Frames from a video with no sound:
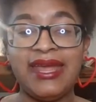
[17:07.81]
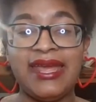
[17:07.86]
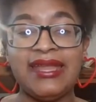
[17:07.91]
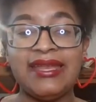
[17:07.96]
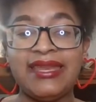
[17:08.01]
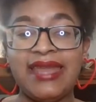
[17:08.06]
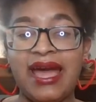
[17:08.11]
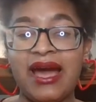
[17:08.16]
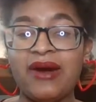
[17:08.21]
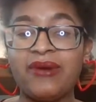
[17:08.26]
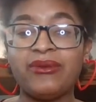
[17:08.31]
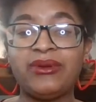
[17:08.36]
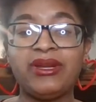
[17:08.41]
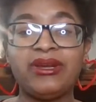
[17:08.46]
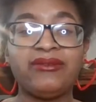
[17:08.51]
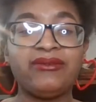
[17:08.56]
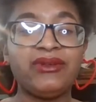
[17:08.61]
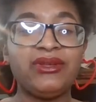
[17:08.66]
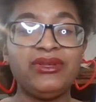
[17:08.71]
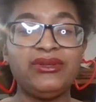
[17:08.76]
And now,
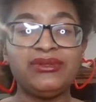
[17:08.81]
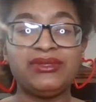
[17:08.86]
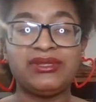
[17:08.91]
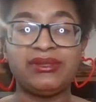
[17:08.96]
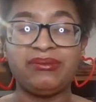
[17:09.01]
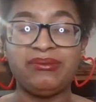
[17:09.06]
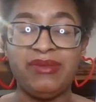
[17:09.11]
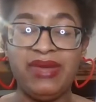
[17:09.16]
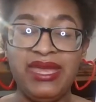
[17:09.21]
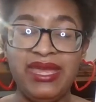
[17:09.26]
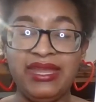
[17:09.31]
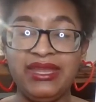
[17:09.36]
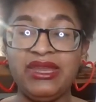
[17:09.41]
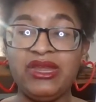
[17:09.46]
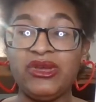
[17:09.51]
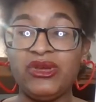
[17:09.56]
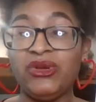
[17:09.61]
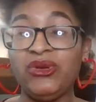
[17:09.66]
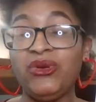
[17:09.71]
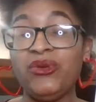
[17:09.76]
whenever you submit,
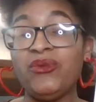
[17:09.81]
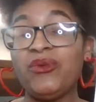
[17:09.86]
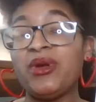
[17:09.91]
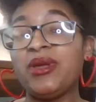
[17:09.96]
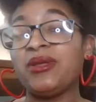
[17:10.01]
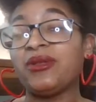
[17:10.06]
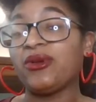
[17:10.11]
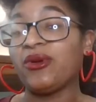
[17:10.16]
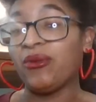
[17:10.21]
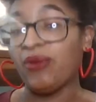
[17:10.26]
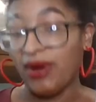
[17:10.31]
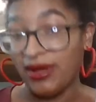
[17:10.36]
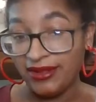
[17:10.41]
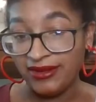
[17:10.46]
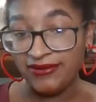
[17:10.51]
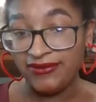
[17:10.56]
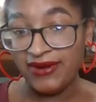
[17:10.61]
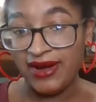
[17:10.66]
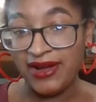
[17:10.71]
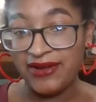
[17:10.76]
you would
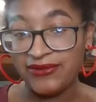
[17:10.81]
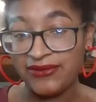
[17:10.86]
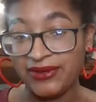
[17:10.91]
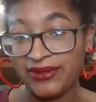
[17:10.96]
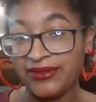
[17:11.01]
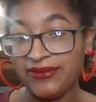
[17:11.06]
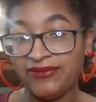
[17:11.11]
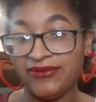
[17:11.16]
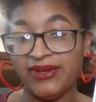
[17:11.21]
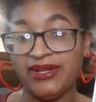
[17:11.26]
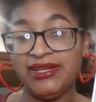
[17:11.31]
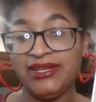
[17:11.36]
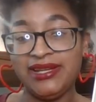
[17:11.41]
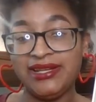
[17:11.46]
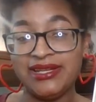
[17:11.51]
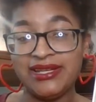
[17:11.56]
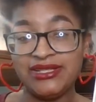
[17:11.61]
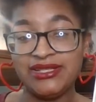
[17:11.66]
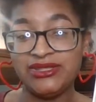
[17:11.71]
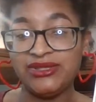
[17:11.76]
qualify for the
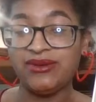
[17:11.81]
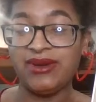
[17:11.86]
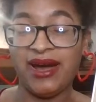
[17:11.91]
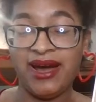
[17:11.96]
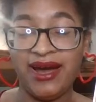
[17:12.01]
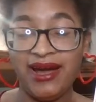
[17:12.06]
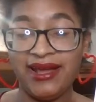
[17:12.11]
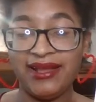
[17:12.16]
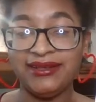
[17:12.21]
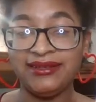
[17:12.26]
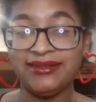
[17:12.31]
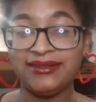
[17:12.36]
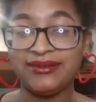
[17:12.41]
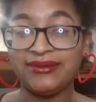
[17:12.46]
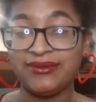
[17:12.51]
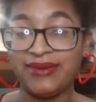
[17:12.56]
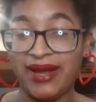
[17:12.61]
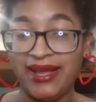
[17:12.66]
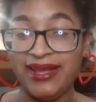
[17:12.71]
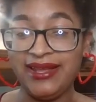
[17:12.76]
funding that you got,
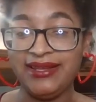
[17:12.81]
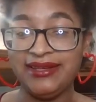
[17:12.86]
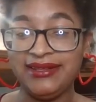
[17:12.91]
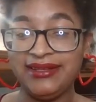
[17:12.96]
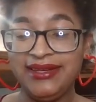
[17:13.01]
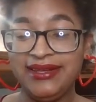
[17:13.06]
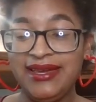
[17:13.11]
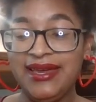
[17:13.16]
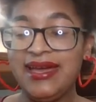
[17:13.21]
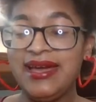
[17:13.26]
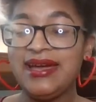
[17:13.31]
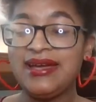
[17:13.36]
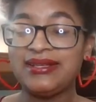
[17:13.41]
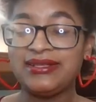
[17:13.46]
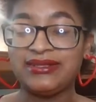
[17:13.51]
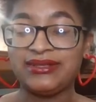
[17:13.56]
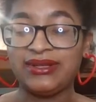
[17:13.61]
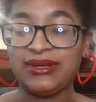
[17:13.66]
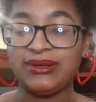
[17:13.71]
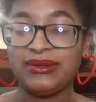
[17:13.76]
right?
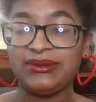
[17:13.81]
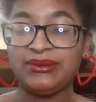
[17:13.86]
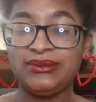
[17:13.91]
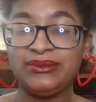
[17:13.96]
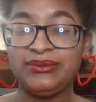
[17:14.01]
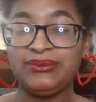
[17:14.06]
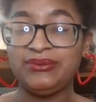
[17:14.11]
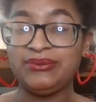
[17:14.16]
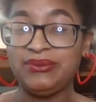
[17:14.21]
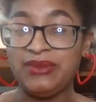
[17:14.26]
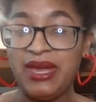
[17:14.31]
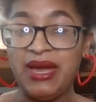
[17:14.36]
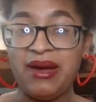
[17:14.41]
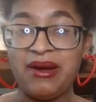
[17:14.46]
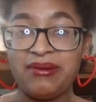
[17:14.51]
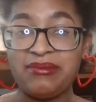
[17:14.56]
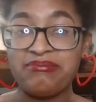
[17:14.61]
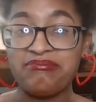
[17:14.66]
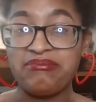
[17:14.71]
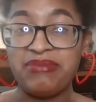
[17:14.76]
So, yeah,
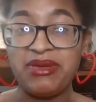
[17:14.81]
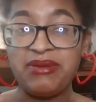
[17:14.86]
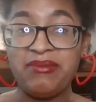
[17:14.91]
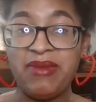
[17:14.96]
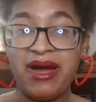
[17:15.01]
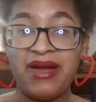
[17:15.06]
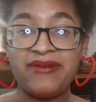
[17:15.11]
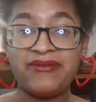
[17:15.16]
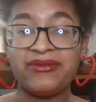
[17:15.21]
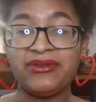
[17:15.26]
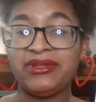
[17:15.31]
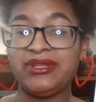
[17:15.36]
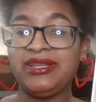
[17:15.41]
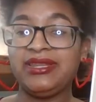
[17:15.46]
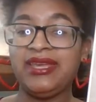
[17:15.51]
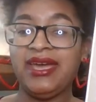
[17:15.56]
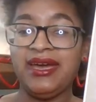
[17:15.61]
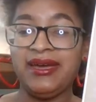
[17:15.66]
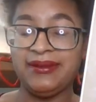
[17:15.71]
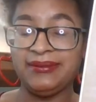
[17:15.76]
be mindful of
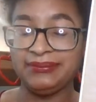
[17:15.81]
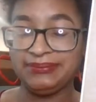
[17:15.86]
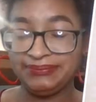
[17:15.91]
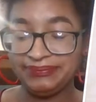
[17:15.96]
that.